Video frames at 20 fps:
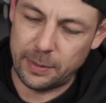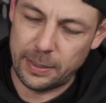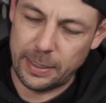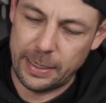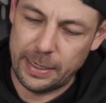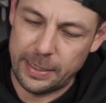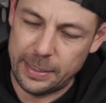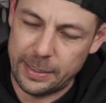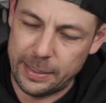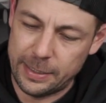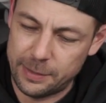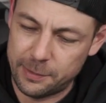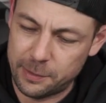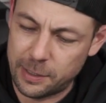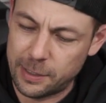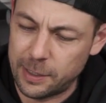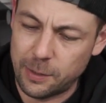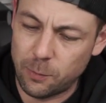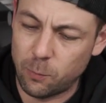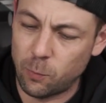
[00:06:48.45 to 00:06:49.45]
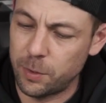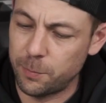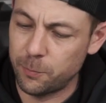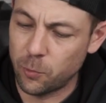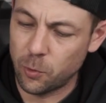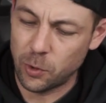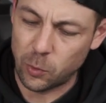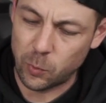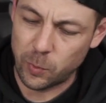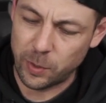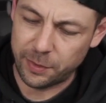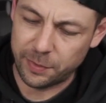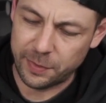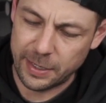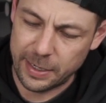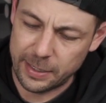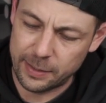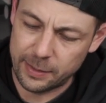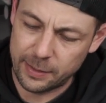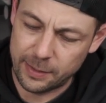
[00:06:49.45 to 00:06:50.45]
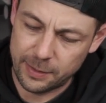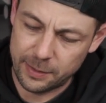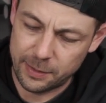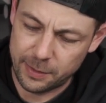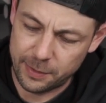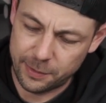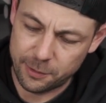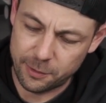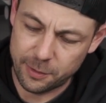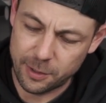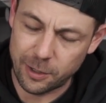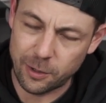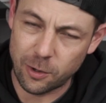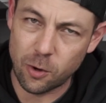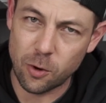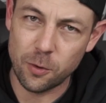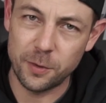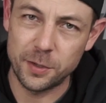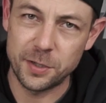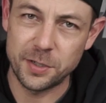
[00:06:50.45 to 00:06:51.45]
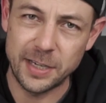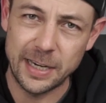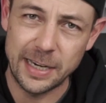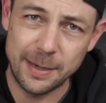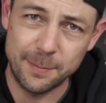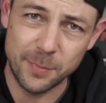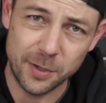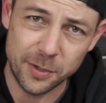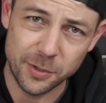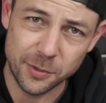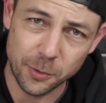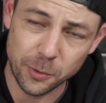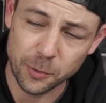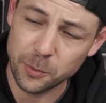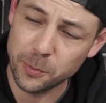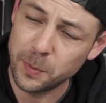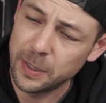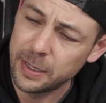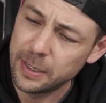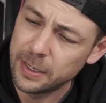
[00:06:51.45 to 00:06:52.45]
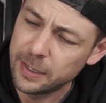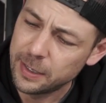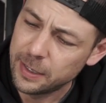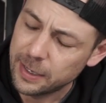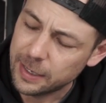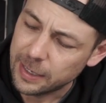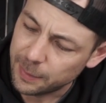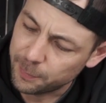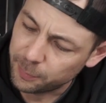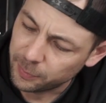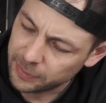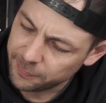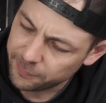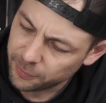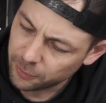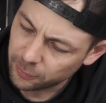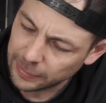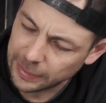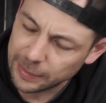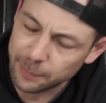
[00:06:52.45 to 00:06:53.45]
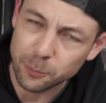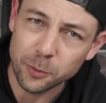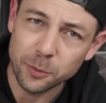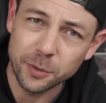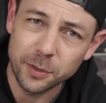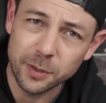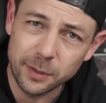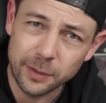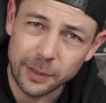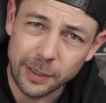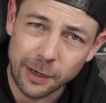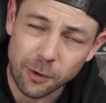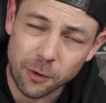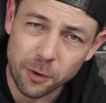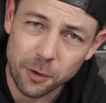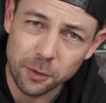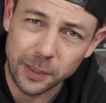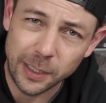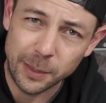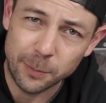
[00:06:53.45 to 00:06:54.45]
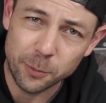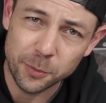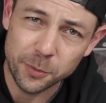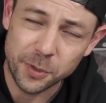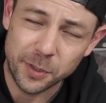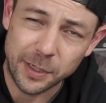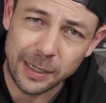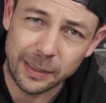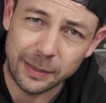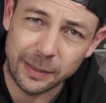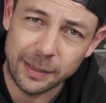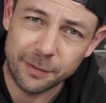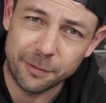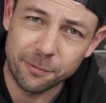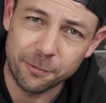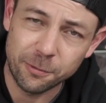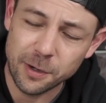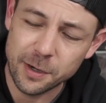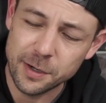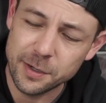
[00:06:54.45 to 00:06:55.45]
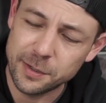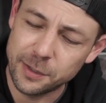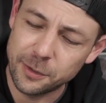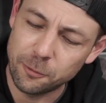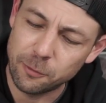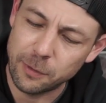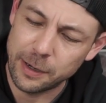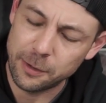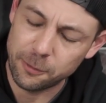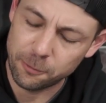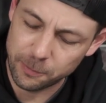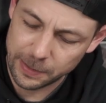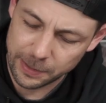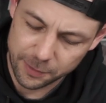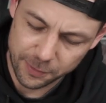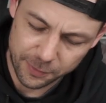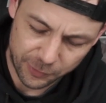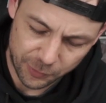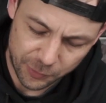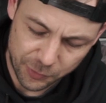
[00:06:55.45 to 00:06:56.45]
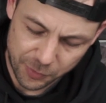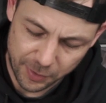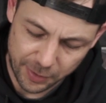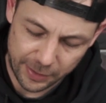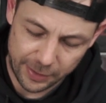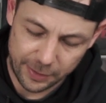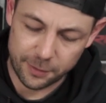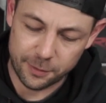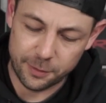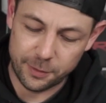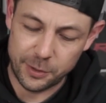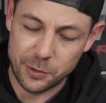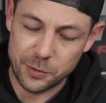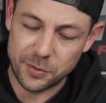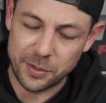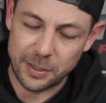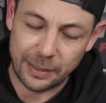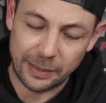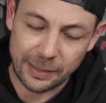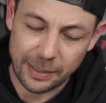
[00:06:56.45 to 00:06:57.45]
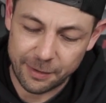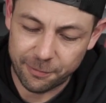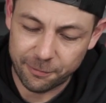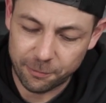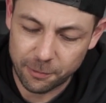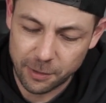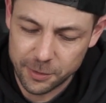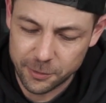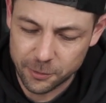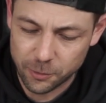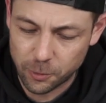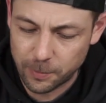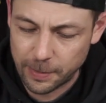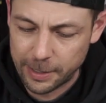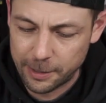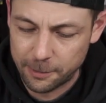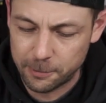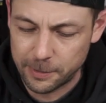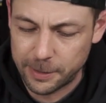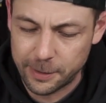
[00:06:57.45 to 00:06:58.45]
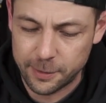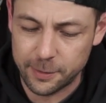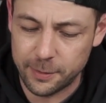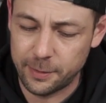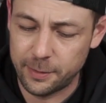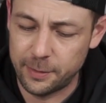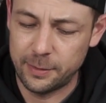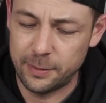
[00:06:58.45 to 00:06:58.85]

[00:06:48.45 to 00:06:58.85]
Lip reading: And one more quick thing, they're not all the same, so I believe they're labeled. They are labeled. You got left front and right rear, so you can either use it left front or right rear.